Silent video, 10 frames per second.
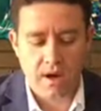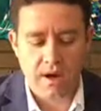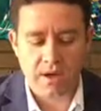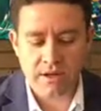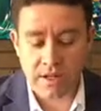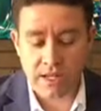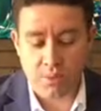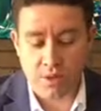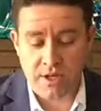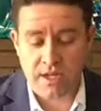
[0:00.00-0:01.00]
I noted that you
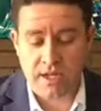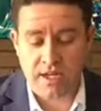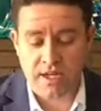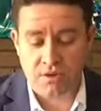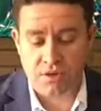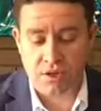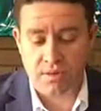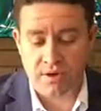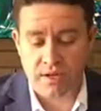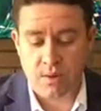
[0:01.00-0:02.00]
pointed out in your
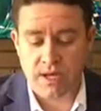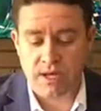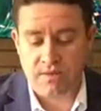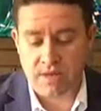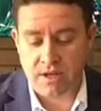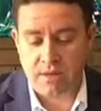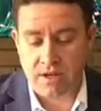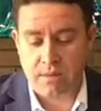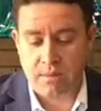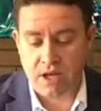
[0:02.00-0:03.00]
superannuation video
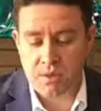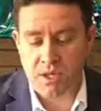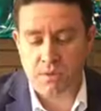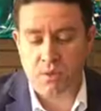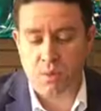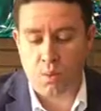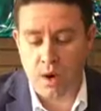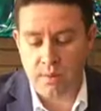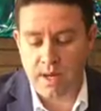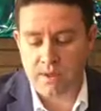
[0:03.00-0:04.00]
that most people
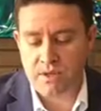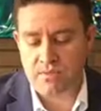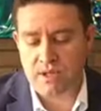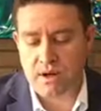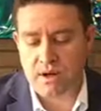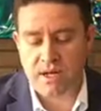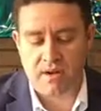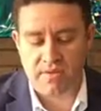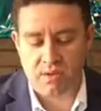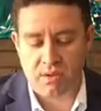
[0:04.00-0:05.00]
won't be able to retire
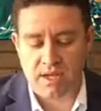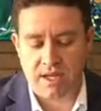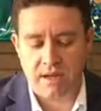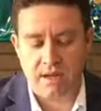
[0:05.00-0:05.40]
comfortably